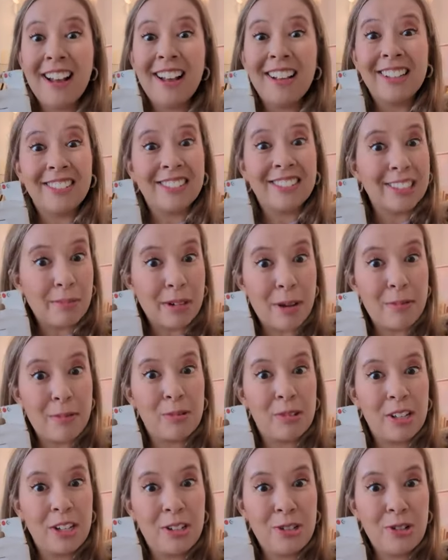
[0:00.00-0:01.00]
So sometimes
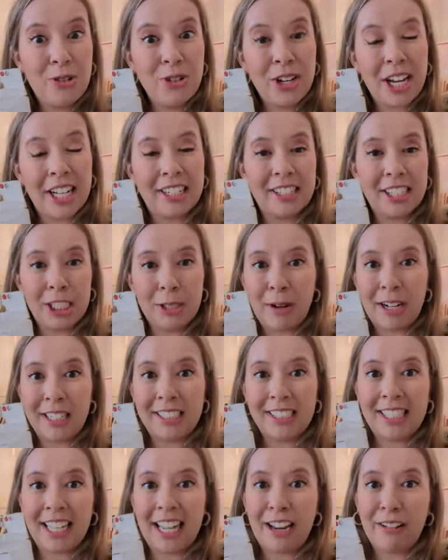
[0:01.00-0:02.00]
when you do get to
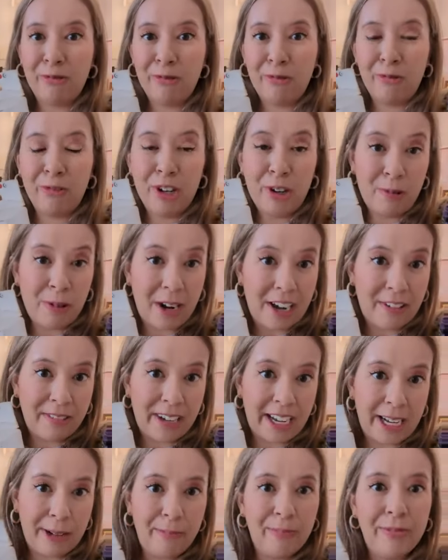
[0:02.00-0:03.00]
spots that have free
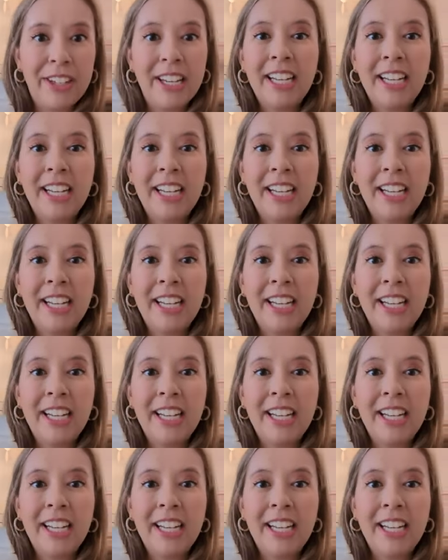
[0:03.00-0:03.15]
Wi-Fi,